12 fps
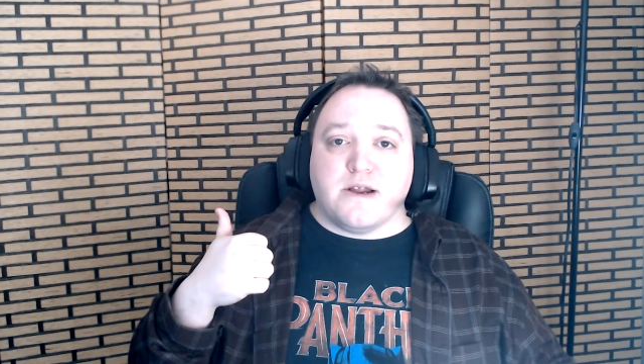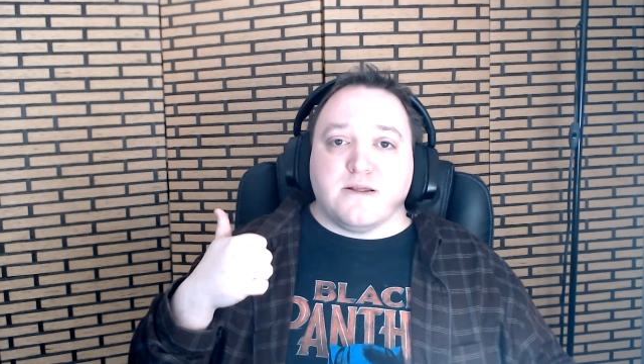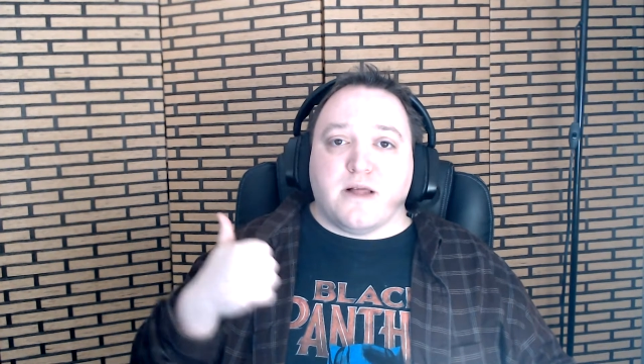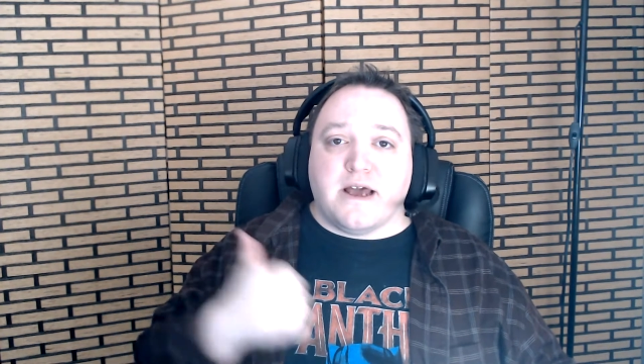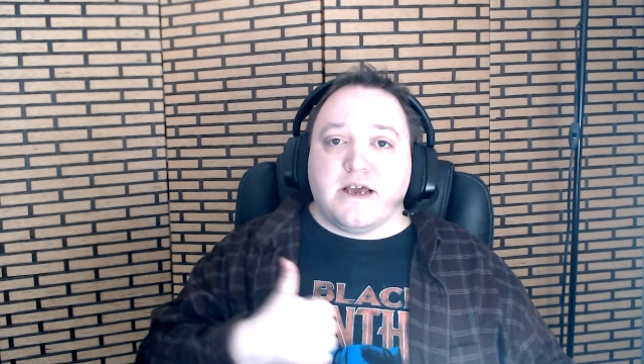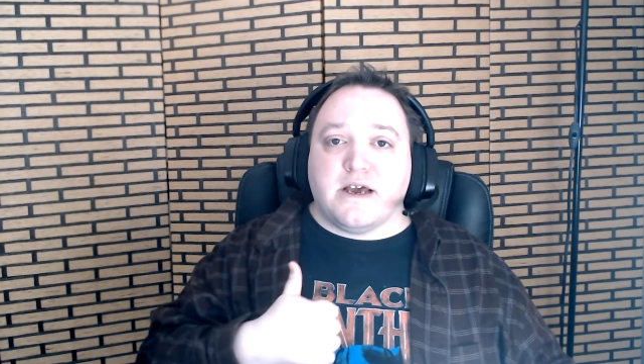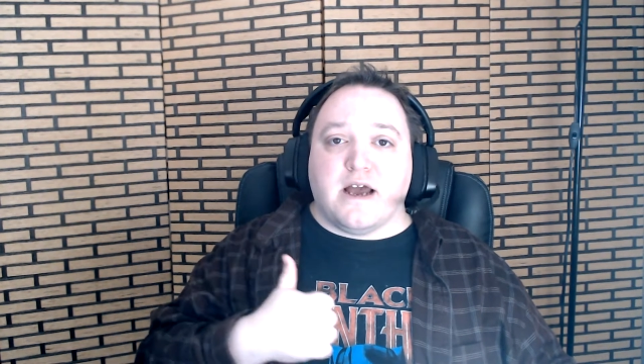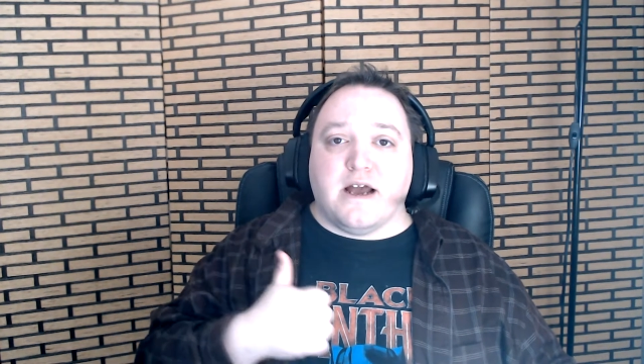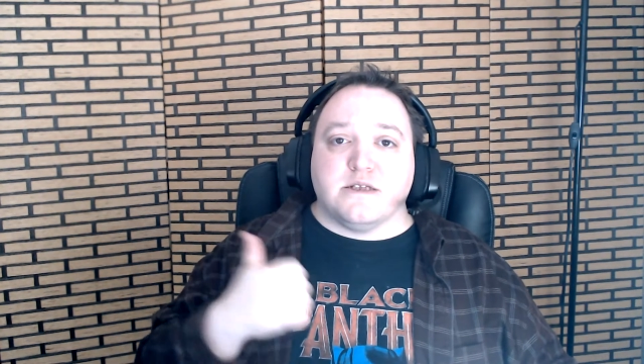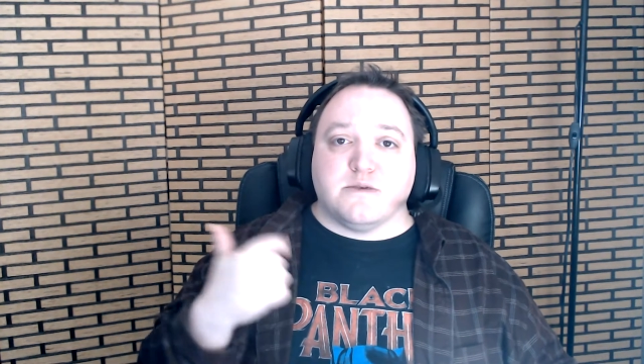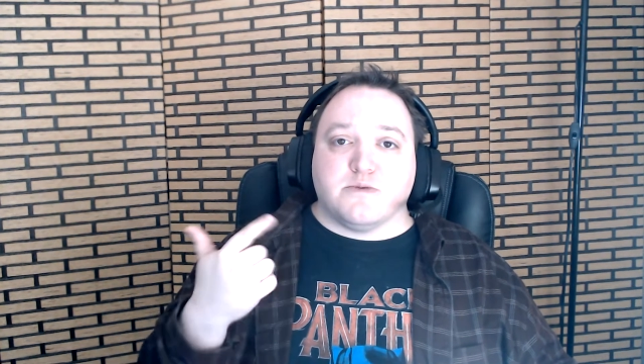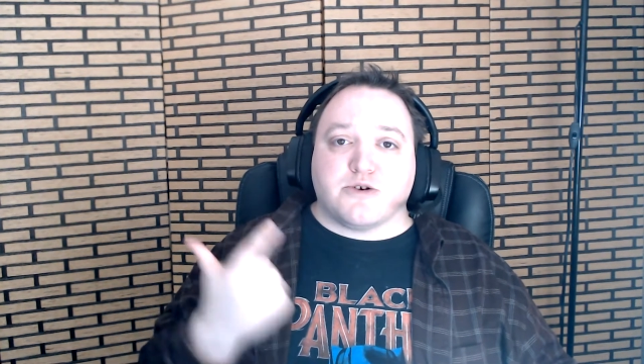like
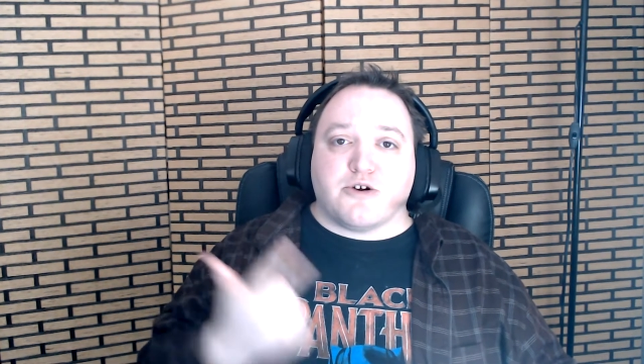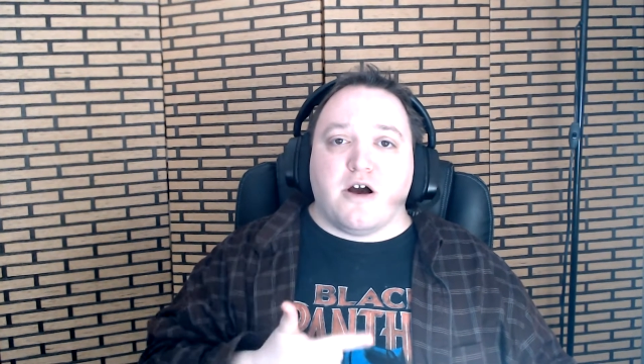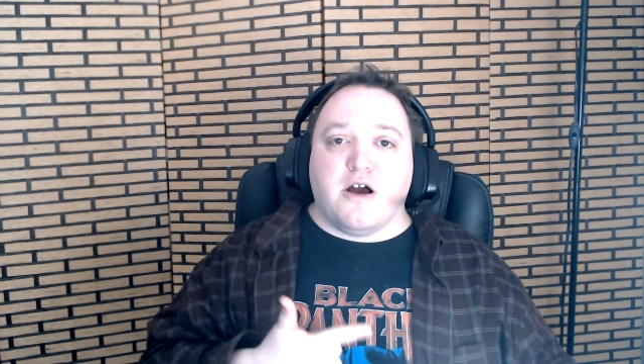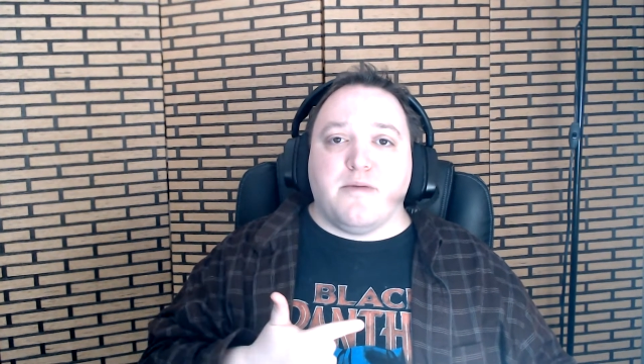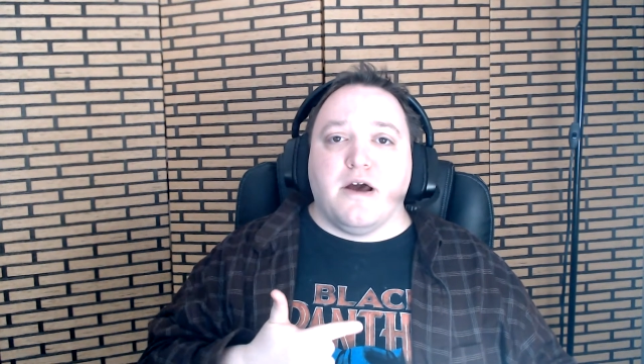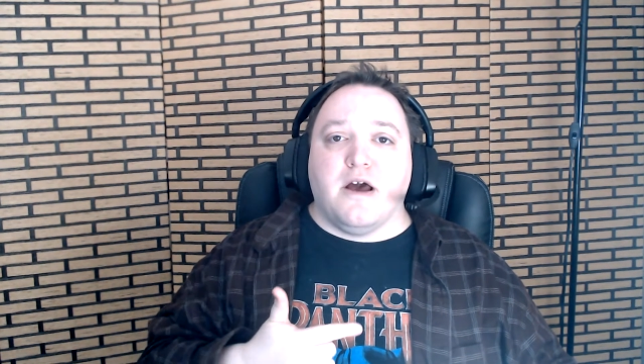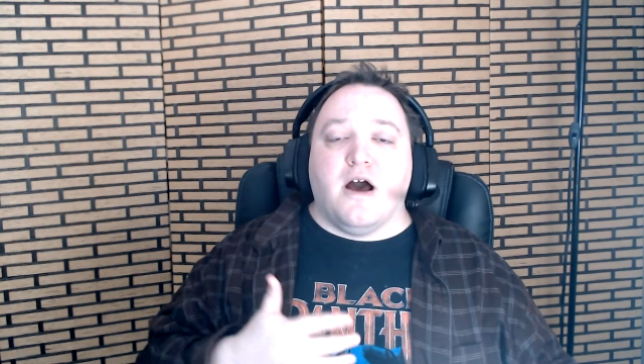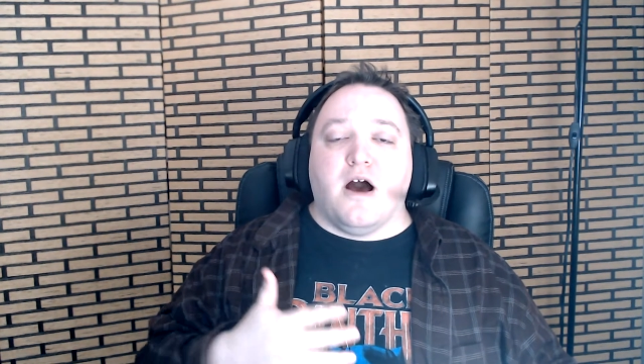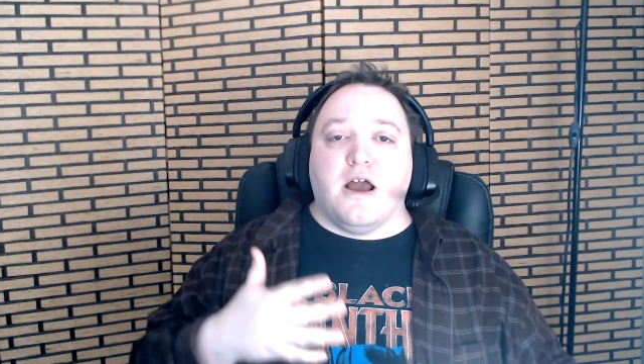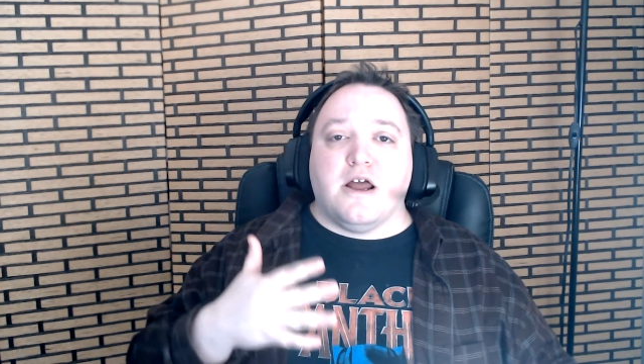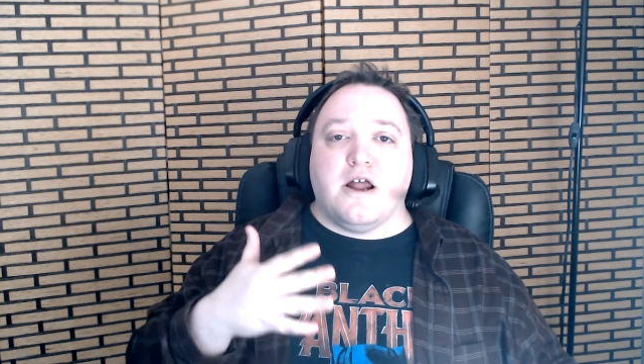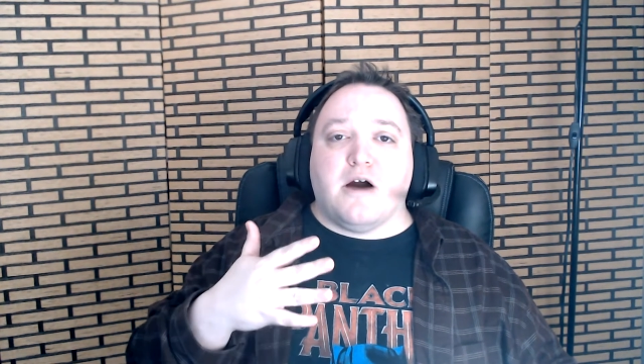and subscribe.
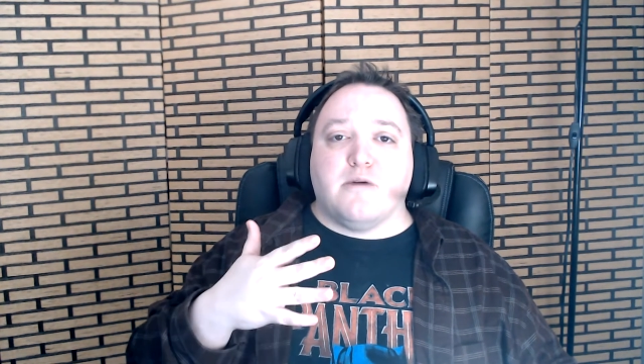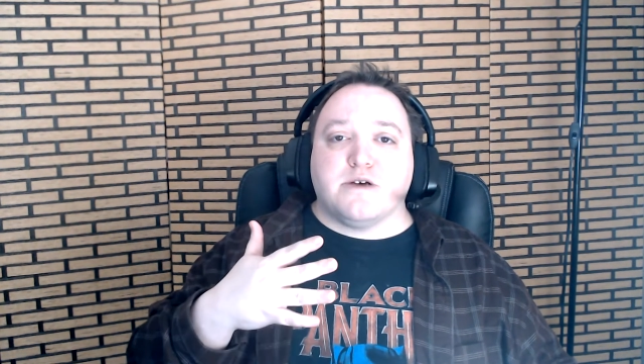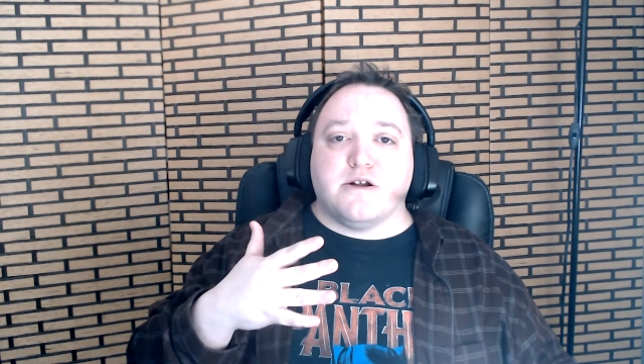It helps